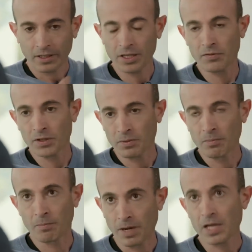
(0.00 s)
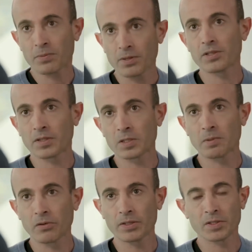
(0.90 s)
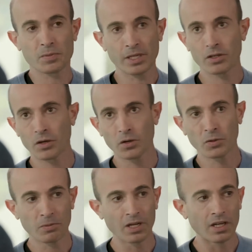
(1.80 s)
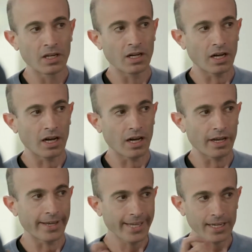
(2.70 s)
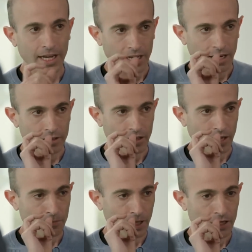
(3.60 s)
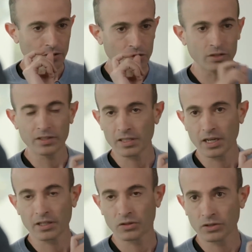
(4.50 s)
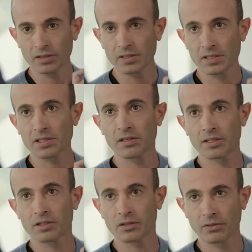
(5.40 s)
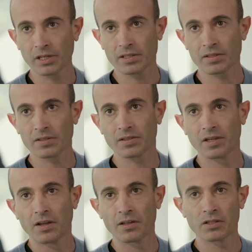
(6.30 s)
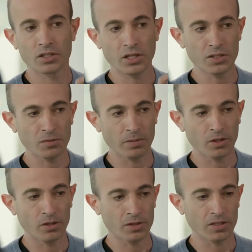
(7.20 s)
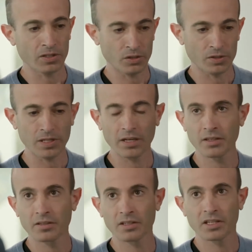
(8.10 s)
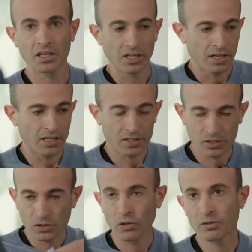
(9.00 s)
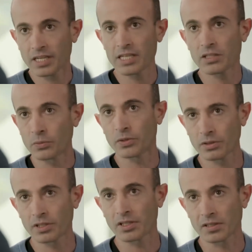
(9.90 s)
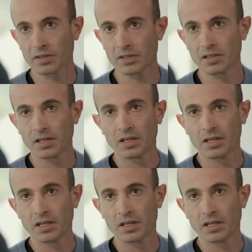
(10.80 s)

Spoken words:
given my personal experience back home, again, I don't necessarily trust that just because a society in its own inner workings